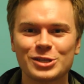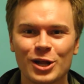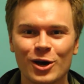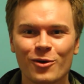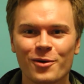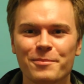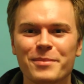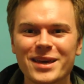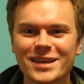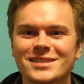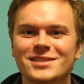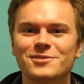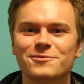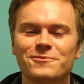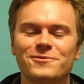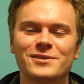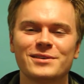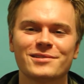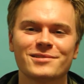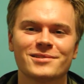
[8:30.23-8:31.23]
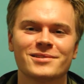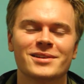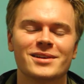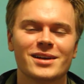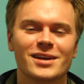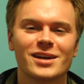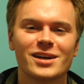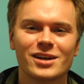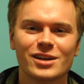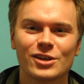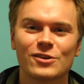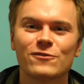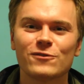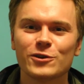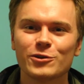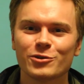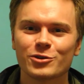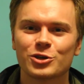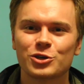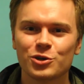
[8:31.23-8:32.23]
you know, it makes you feel, you
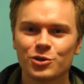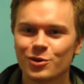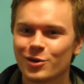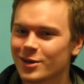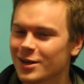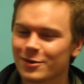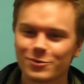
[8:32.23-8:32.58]
feel good.